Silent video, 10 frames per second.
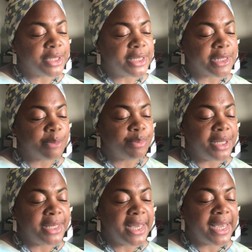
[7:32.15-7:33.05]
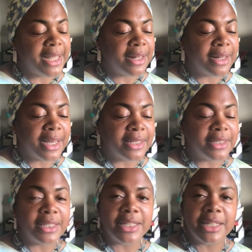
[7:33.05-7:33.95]
as a PA in the
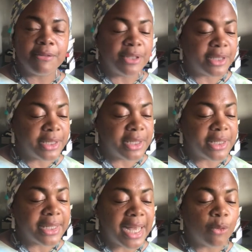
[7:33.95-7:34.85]
1970s and had